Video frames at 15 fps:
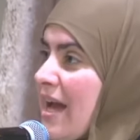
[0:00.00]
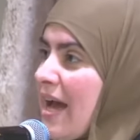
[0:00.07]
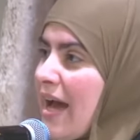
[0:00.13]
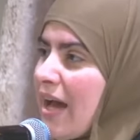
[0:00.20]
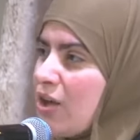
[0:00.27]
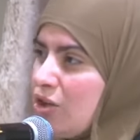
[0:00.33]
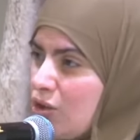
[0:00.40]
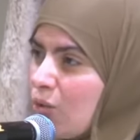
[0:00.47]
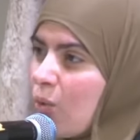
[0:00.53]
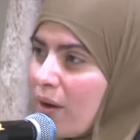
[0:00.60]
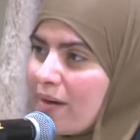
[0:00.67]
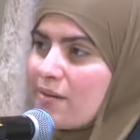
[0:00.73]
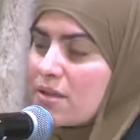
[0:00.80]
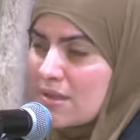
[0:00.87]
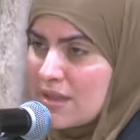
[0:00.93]
and you
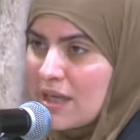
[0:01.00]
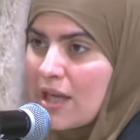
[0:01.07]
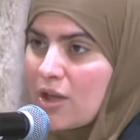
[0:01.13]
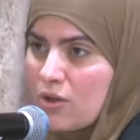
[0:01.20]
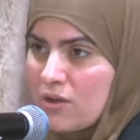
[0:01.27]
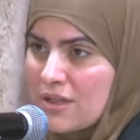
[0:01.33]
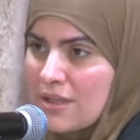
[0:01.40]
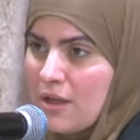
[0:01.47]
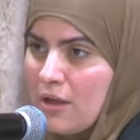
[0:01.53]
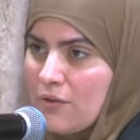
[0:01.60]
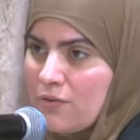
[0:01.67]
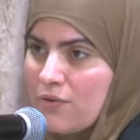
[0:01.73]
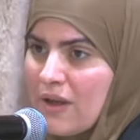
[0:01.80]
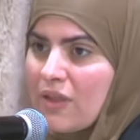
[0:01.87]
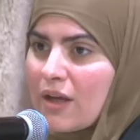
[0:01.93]
wouldn't see
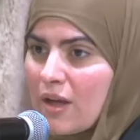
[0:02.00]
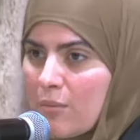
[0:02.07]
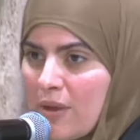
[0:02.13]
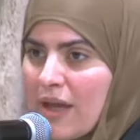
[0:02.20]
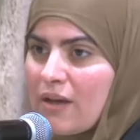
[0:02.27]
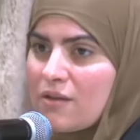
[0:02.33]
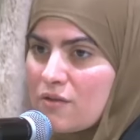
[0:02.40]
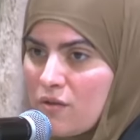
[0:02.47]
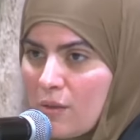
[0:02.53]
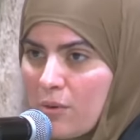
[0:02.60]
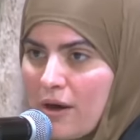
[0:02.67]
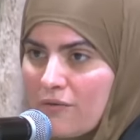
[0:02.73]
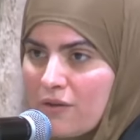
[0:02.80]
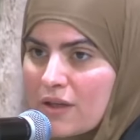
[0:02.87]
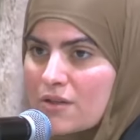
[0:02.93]
yourself in the companions of the
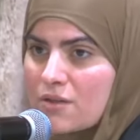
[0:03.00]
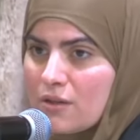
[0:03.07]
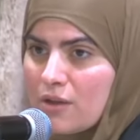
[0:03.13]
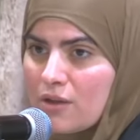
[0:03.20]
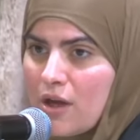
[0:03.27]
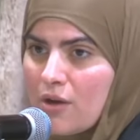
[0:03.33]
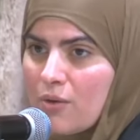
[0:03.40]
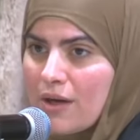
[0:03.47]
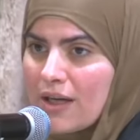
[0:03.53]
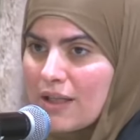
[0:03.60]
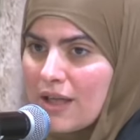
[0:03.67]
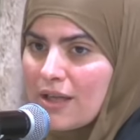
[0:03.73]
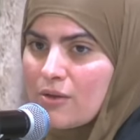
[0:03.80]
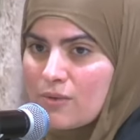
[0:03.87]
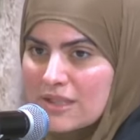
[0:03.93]
Prophet sallallahu
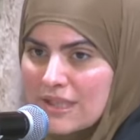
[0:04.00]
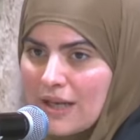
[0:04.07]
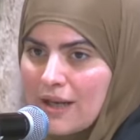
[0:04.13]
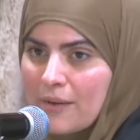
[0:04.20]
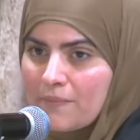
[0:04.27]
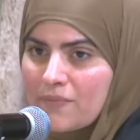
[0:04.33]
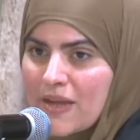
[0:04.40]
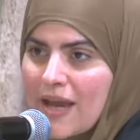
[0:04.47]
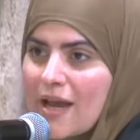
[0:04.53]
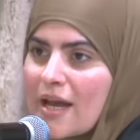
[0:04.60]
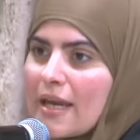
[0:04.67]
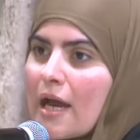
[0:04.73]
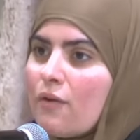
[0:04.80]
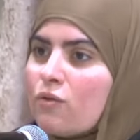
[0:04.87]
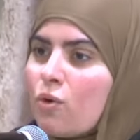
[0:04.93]
alaihi wasallam.
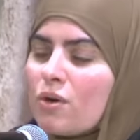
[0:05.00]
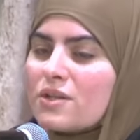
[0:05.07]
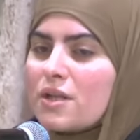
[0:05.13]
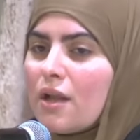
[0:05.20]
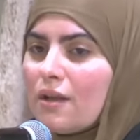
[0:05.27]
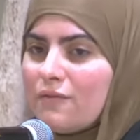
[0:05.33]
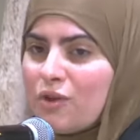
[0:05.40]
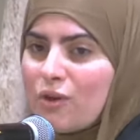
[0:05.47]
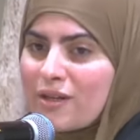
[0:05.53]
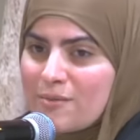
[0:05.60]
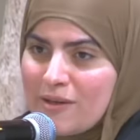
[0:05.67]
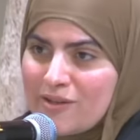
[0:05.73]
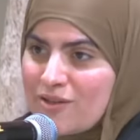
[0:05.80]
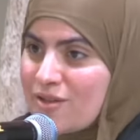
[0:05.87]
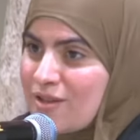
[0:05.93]
Now, of course, all of your
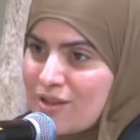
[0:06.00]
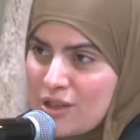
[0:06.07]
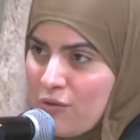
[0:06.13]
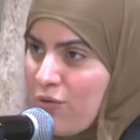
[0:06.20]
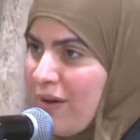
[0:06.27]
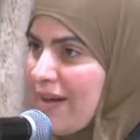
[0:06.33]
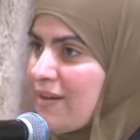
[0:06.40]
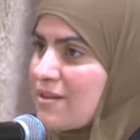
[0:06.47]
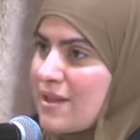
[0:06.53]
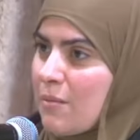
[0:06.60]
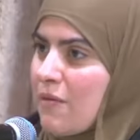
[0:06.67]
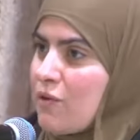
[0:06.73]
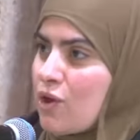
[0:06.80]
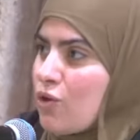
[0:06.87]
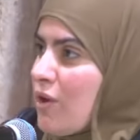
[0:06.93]
experiences are different. Some
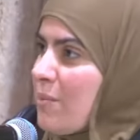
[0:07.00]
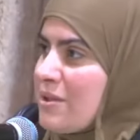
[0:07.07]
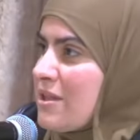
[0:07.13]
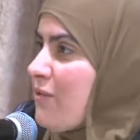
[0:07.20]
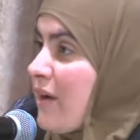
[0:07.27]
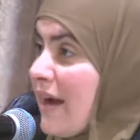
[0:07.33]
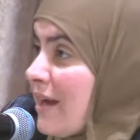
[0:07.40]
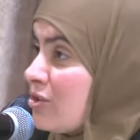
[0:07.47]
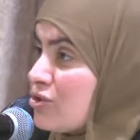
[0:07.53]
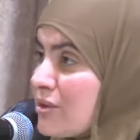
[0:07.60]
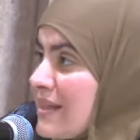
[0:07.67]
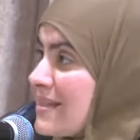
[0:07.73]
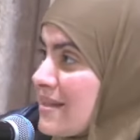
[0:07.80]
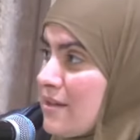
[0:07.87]
of you grew up in different countries and